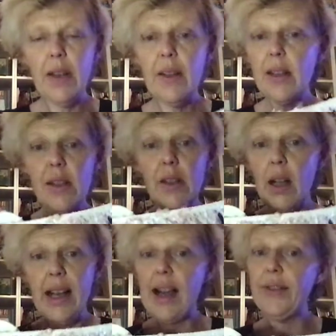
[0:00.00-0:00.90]
This is all
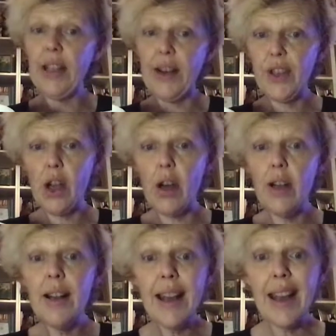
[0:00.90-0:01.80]
I have left,
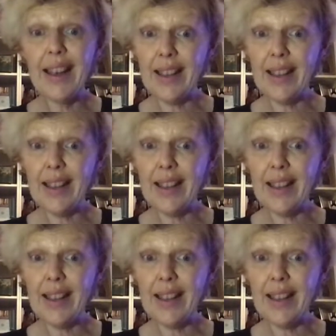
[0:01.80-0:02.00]
y'all, and